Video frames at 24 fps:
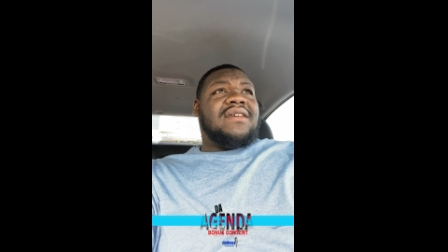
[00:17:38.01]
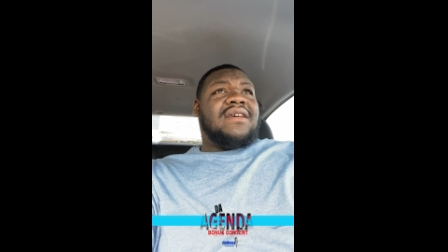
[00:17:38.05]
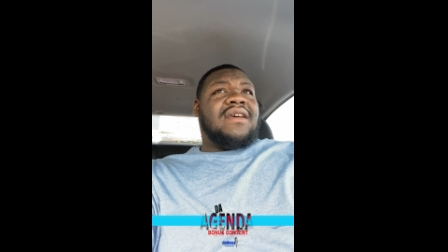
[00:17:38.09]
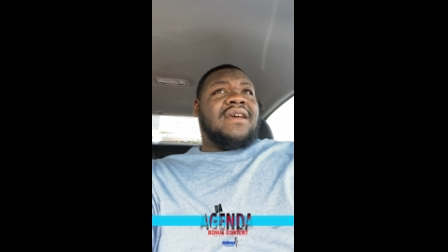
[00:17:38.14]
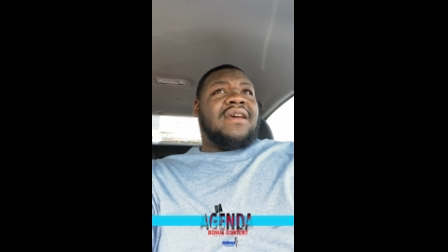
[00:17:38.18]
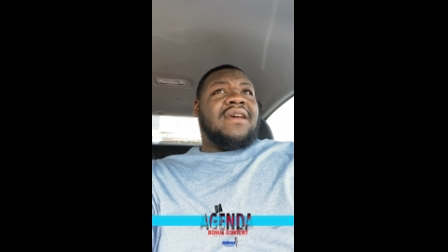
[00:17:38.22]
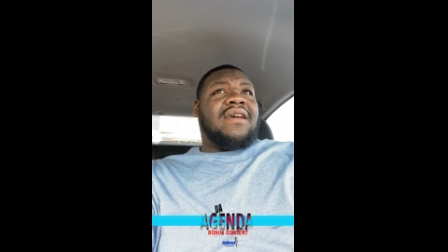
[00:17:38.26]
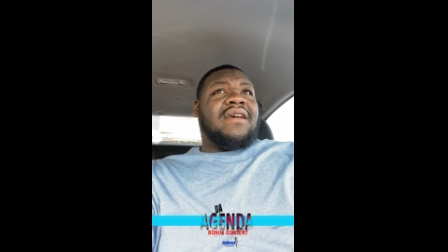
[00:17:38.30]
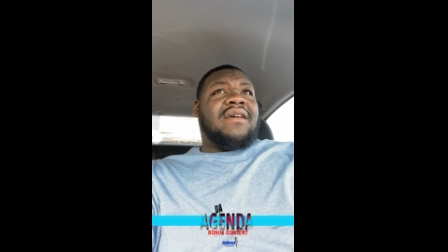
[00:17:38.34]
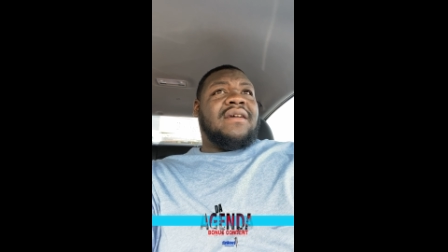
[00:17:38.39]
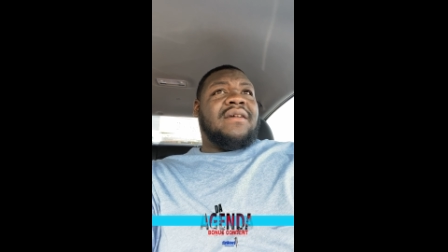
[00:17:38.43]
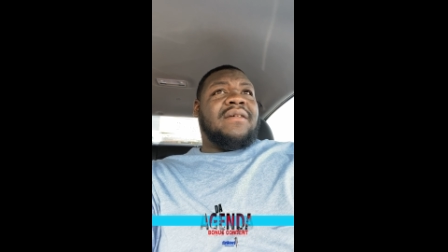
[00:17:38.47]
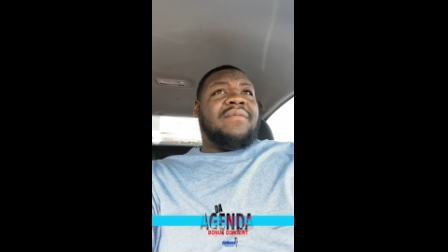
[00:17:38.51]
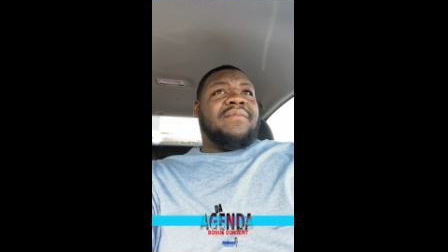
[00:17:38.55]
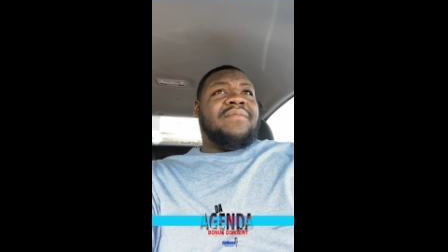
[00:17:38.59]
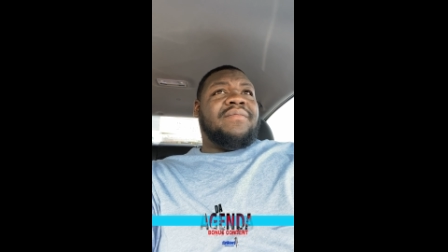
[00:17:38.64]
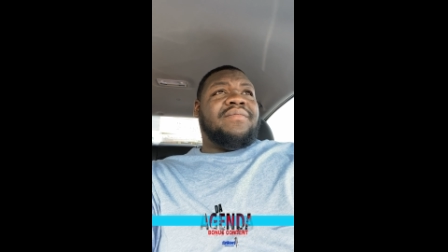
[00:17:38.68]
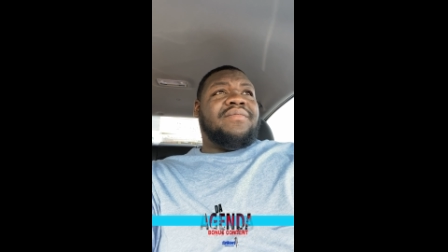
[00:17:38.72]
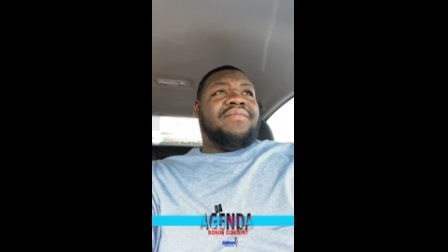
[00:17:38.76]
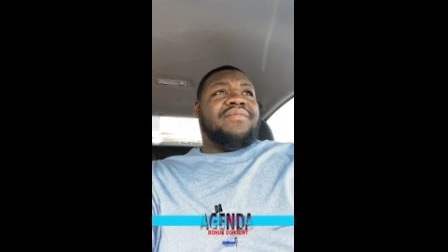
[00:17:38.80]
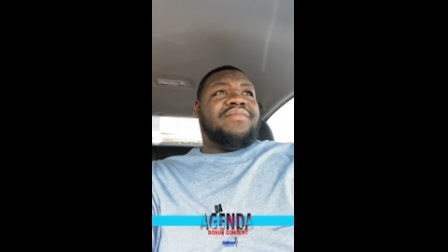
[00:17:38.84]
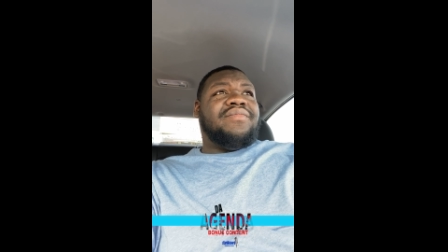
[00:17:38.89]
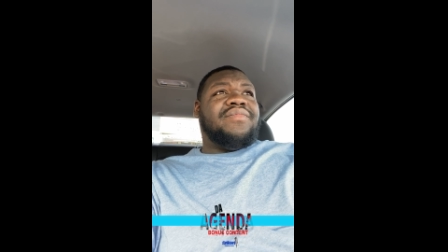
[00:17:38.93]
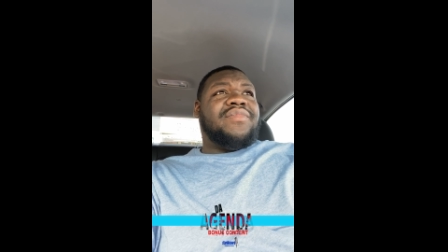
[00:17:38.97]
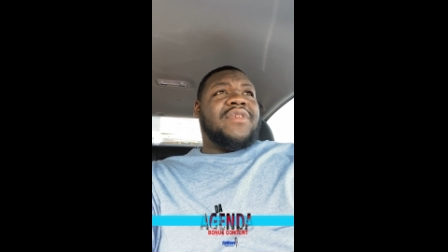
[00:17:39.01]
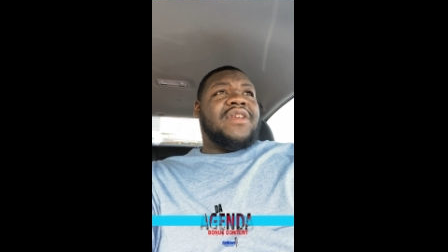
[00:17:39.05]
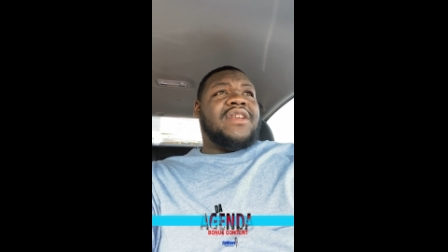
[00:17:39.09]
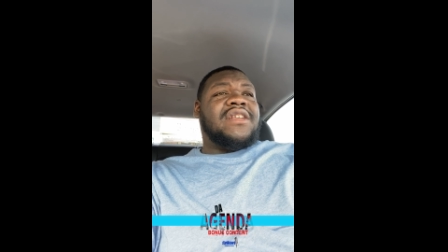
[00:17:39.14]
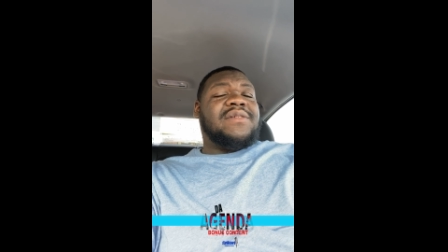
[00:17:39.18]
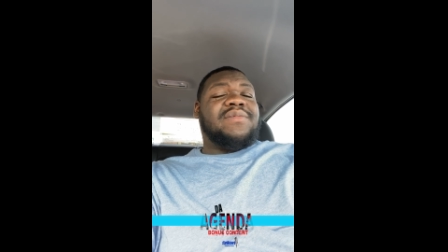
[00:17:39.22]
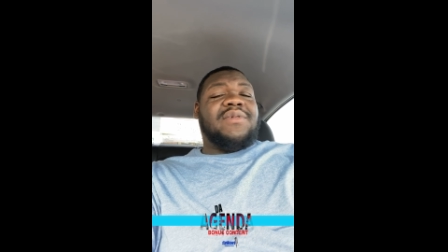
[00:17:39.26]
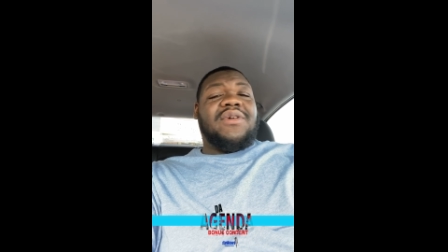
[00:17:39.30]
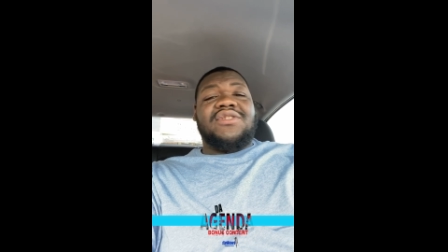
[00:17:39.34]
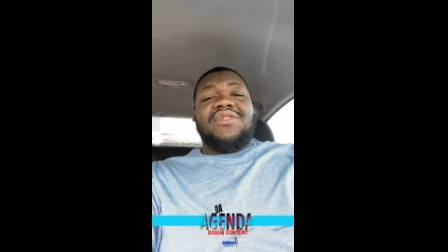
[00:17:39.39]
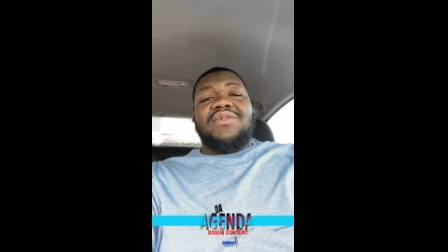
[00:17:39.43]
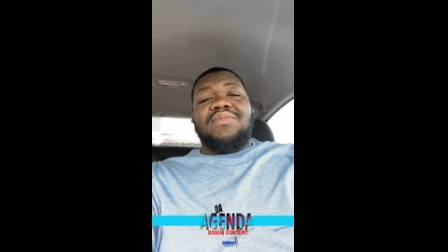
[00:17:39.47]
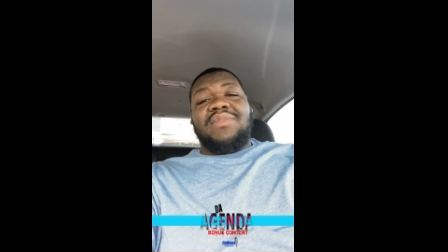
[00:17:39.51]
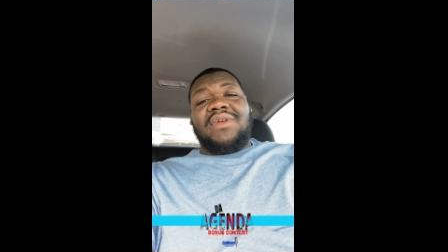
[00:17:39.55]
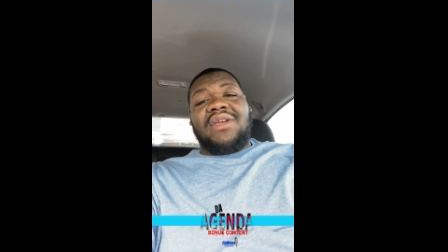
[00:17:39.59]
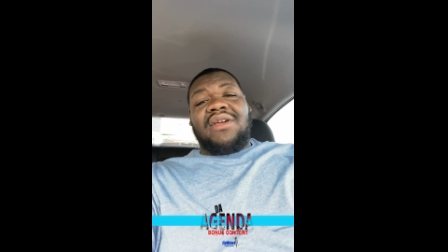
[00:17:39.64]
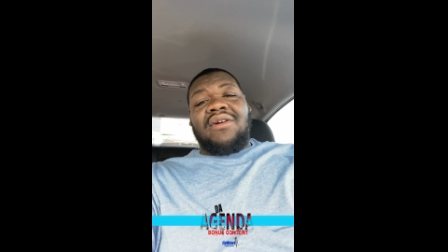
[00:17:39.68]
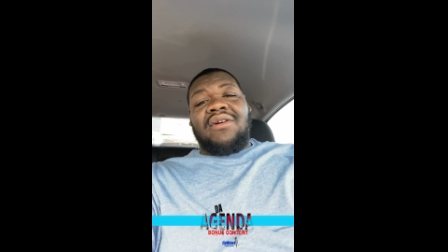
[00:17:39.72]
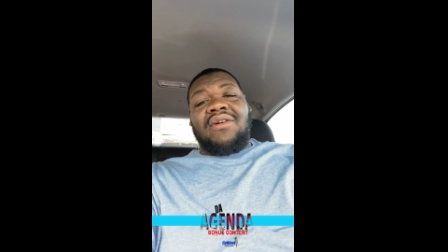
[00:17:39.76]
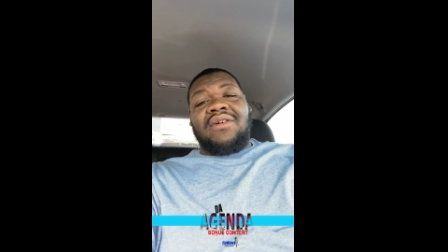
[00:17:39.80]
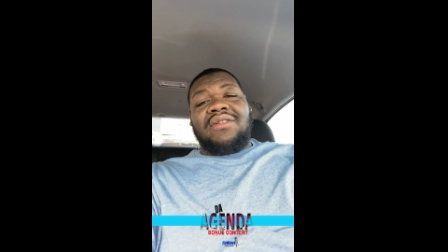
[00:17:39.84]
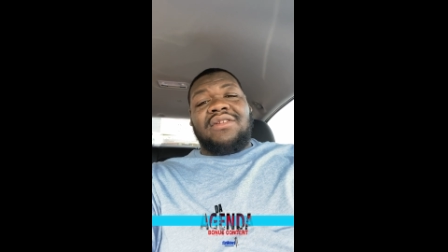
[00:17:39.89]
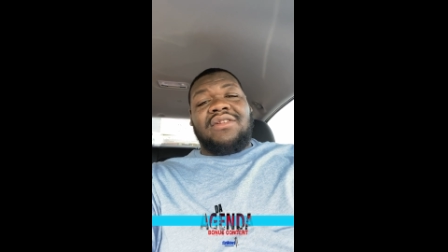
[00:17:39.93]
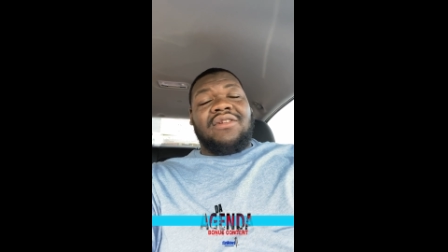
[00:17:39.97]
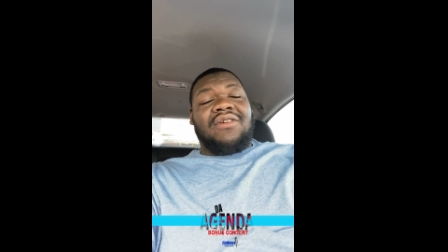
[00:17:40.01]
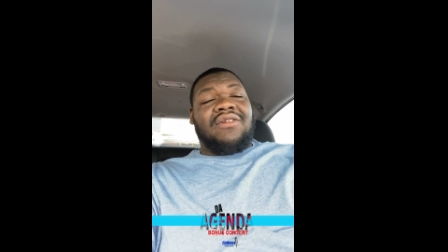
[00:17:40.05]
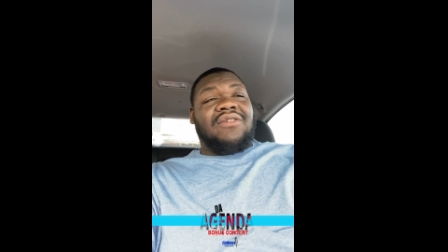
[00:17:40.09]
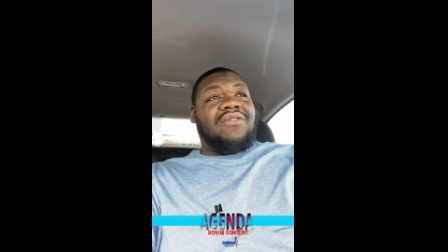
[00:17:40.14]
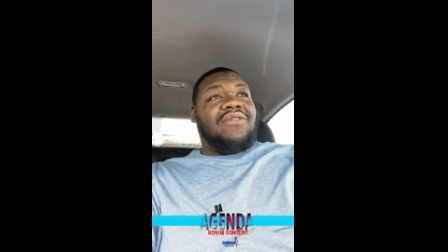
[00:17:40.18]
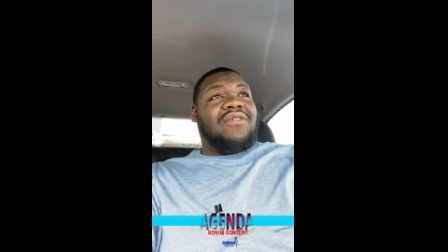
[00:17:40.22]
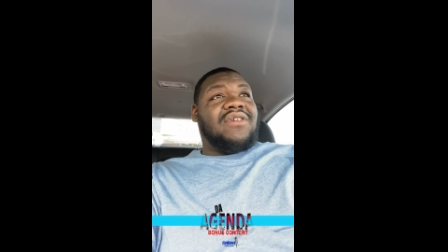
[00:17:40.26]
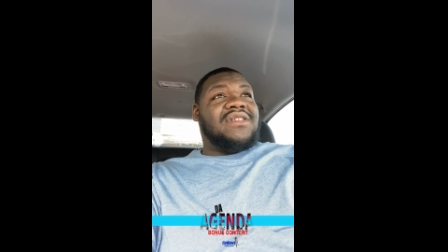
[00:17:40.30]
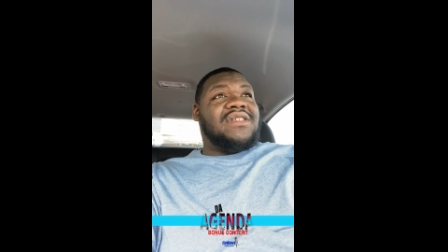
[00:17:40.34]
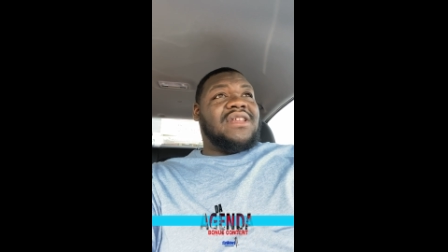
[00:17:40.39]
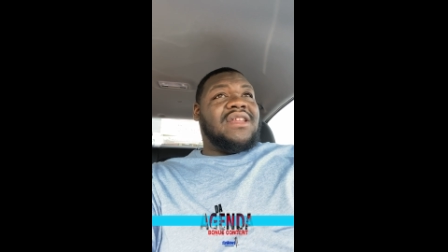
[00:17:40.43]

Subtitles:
It's supposed to be on, you know, of course,